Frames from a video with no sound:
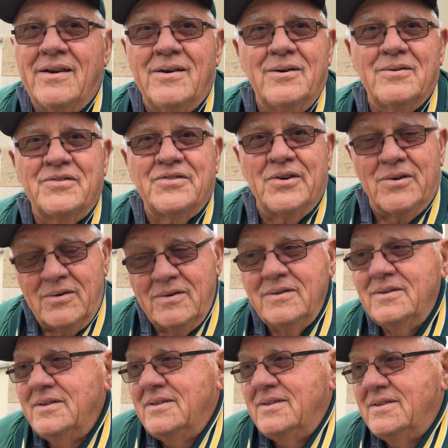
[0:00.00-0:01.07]
You know, so
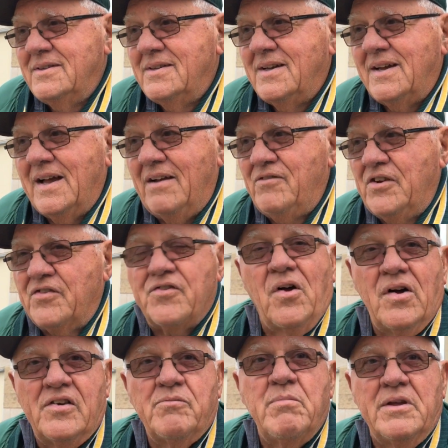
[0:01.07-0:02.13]
I've just
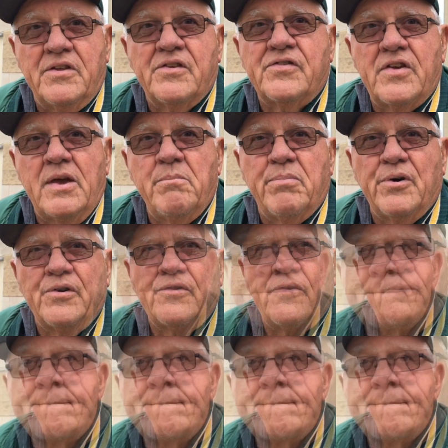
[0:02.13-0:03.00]
always been the same person.